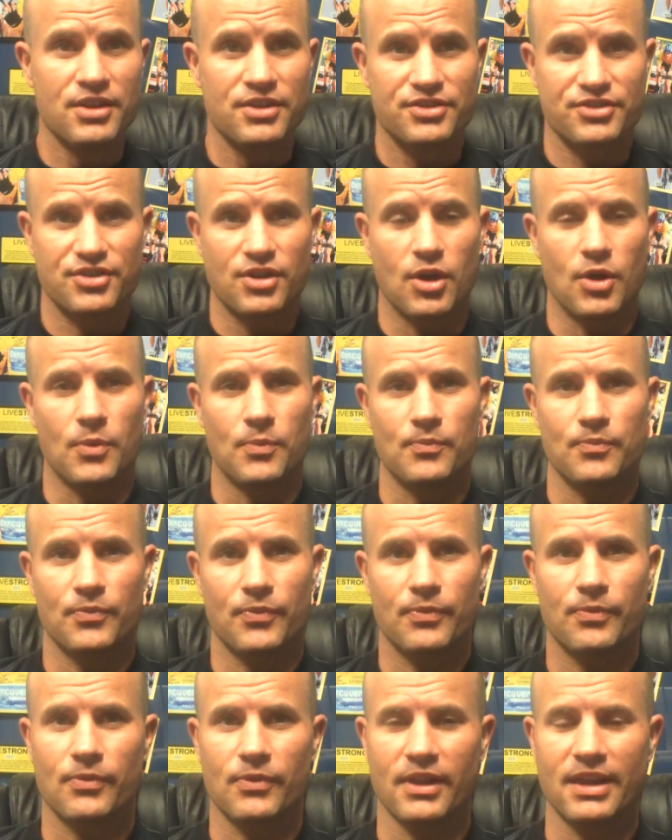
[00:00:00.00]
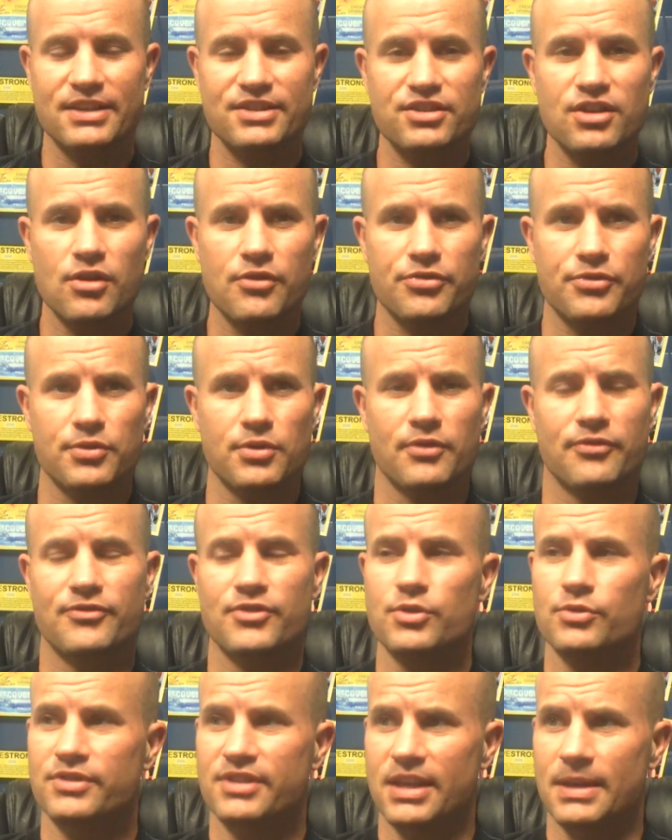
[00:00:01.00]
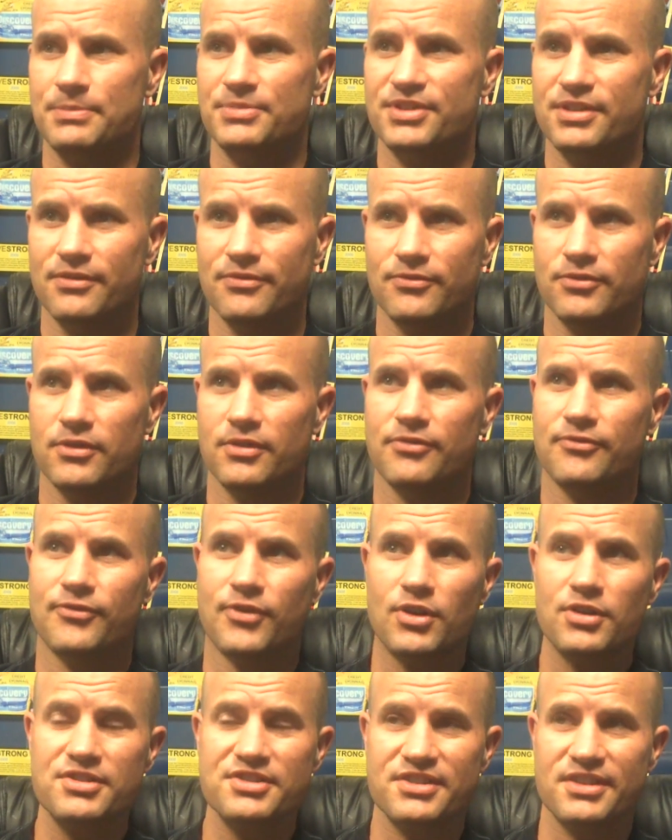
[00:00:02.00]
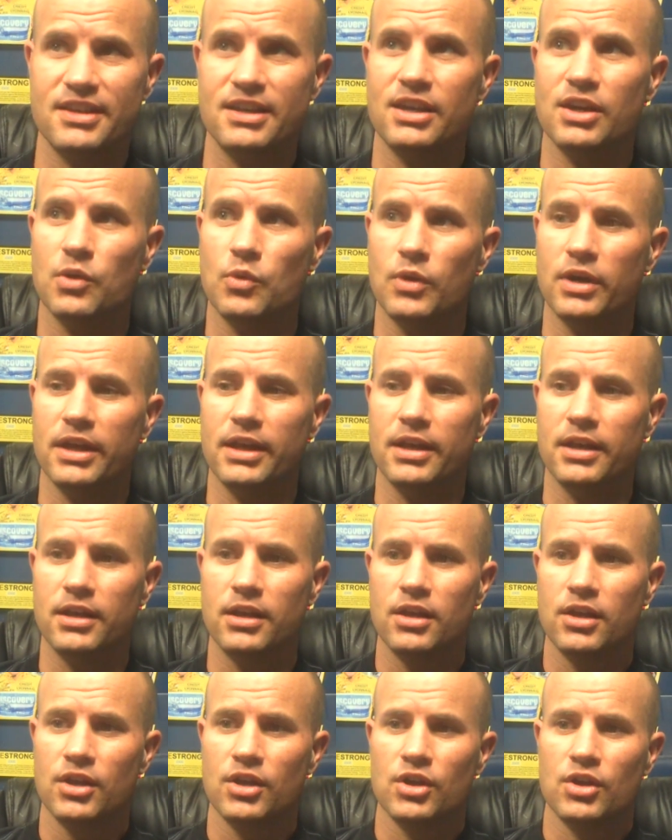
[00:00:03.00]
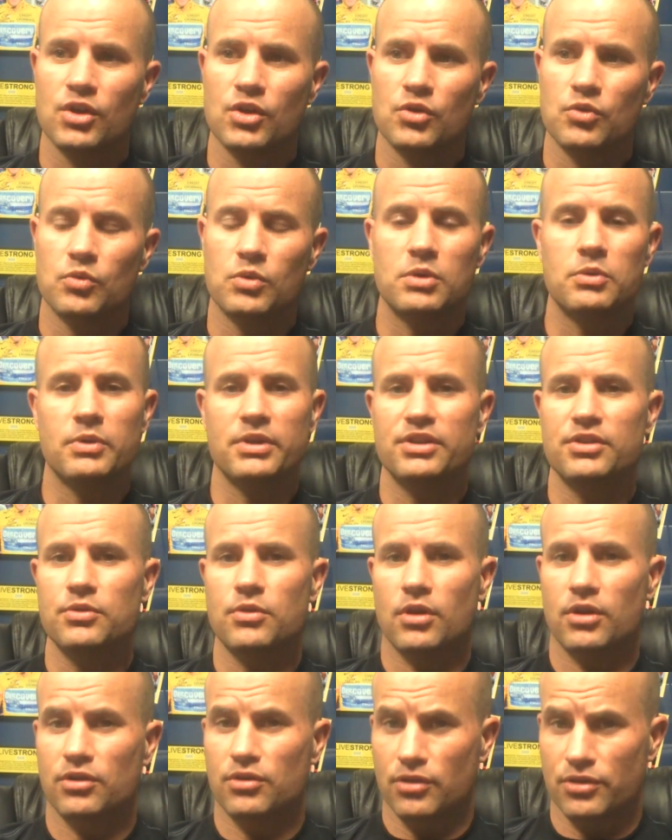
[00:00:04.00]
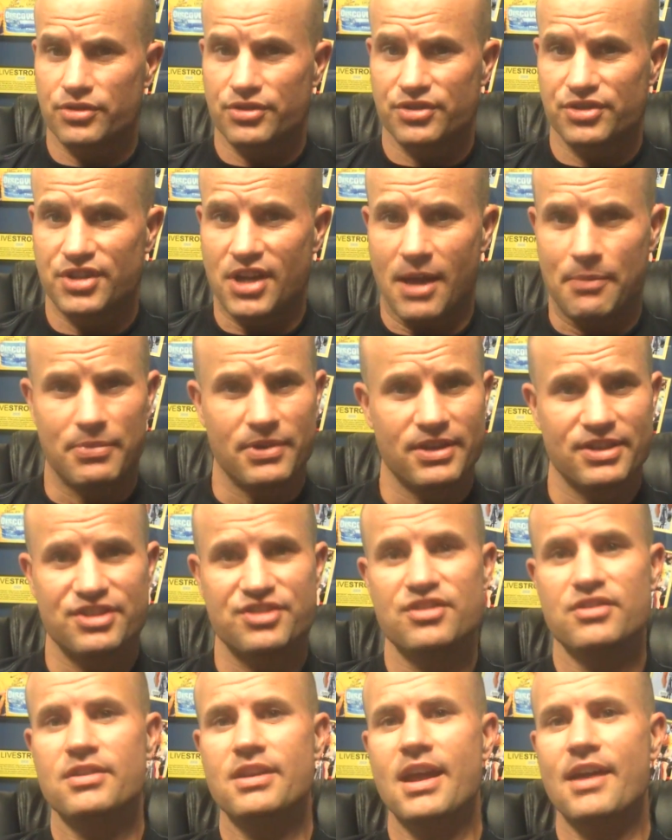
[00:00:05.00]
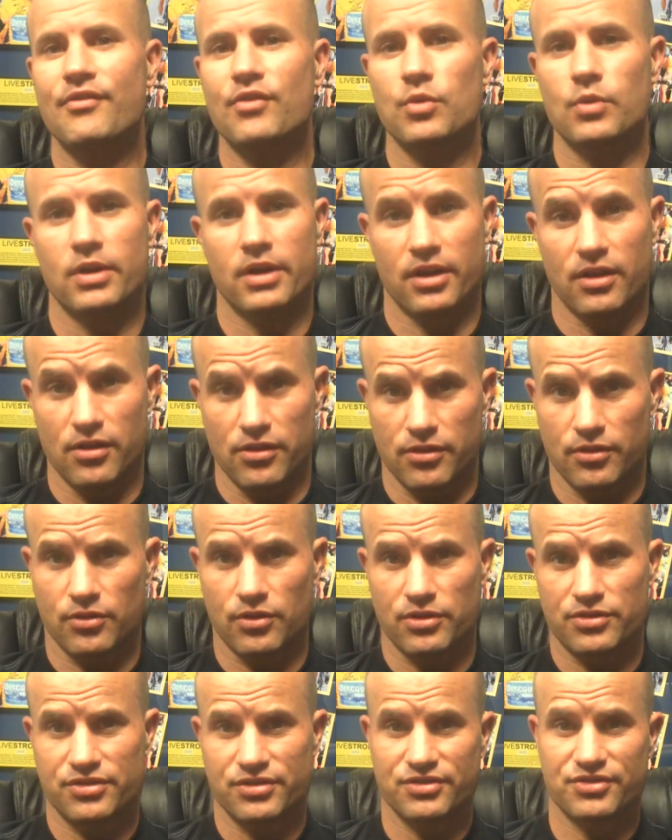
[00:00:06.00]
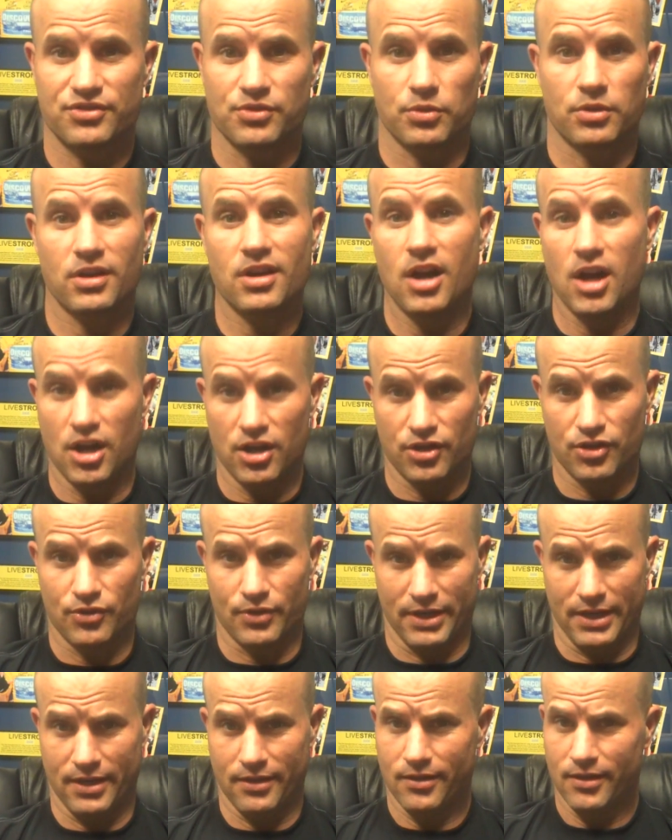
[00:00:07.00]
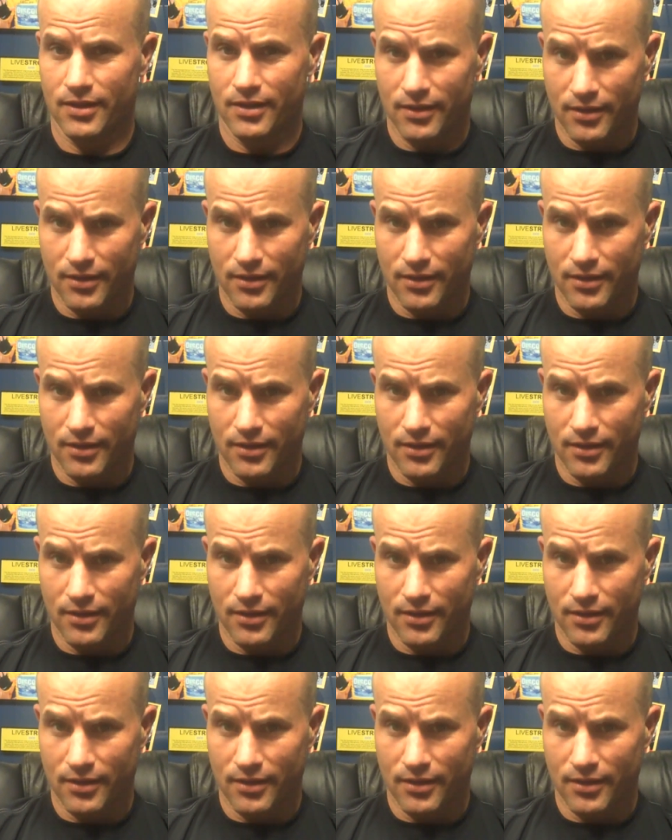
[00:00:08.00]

So let's go through a few tips. The first thing when we do our grocery shopping is you never want to go to the grocery store hungry.